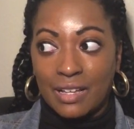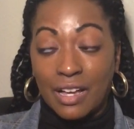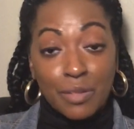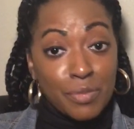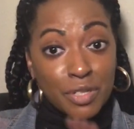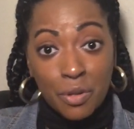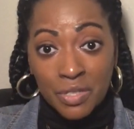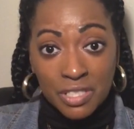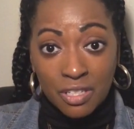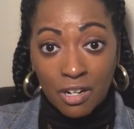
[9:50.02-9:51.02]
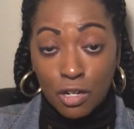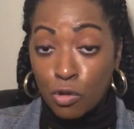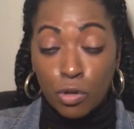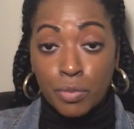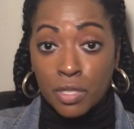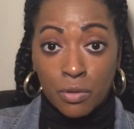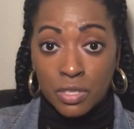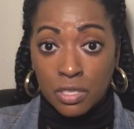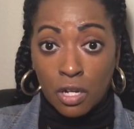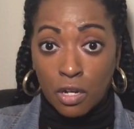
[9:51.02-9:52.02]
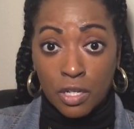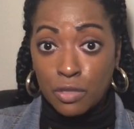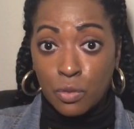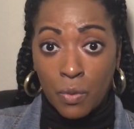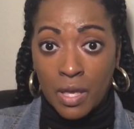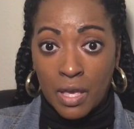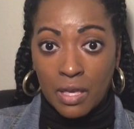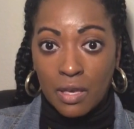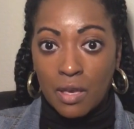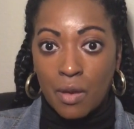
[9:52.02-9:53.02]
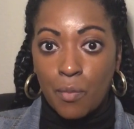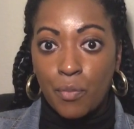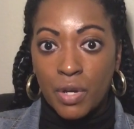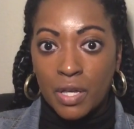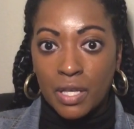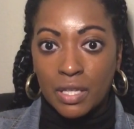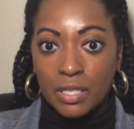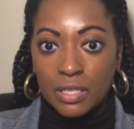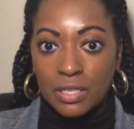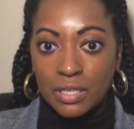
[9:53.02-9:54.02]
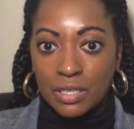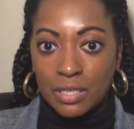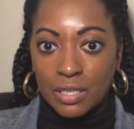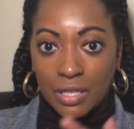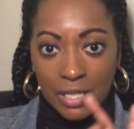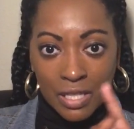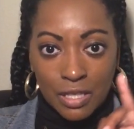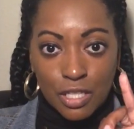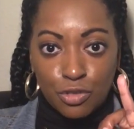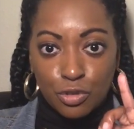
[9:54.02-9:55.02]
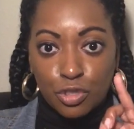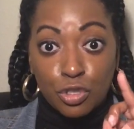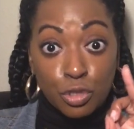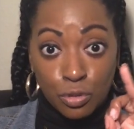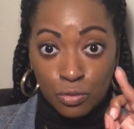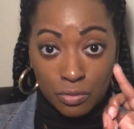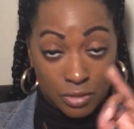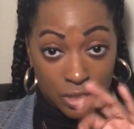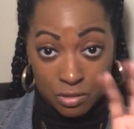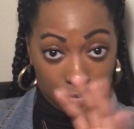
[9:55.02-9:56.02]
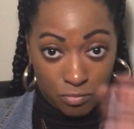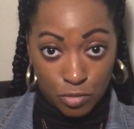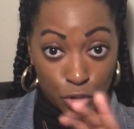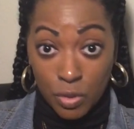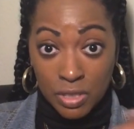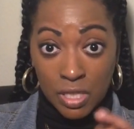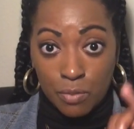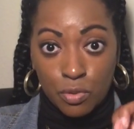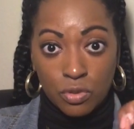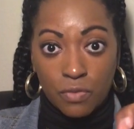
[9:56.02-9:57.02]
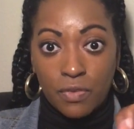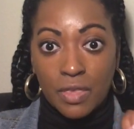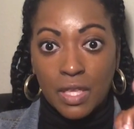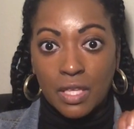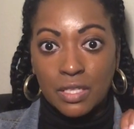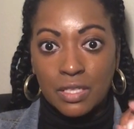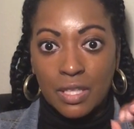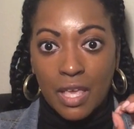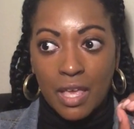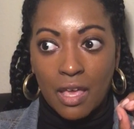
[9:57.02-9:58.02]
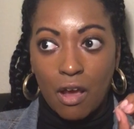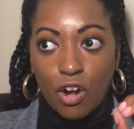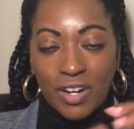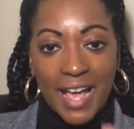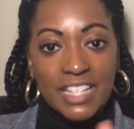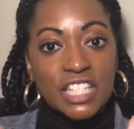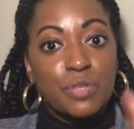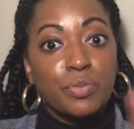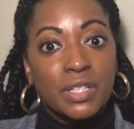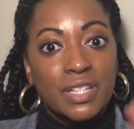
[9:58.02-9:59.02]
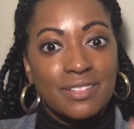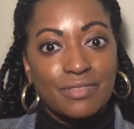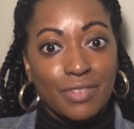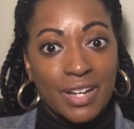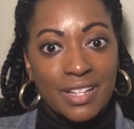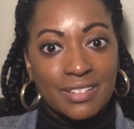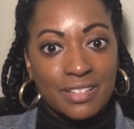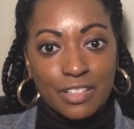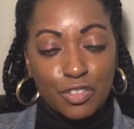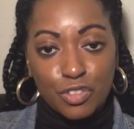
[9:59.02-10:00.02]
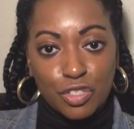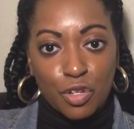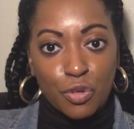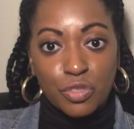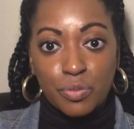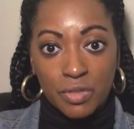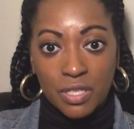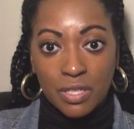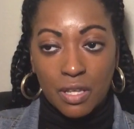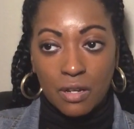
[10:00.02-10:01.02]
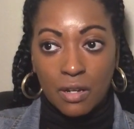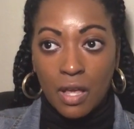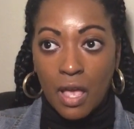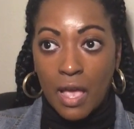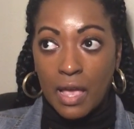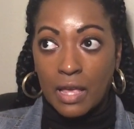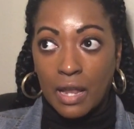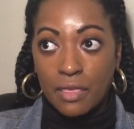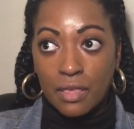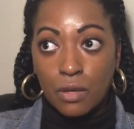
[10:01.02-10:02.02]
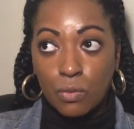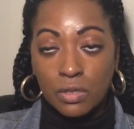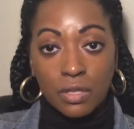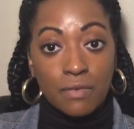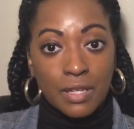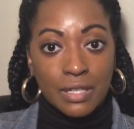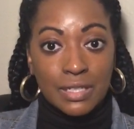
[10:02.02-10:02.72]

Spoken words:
unbeknownst to her or beknownst to her, either way. But again, these are two examples of things that are not split, right? There's no split there. And I think we're living in a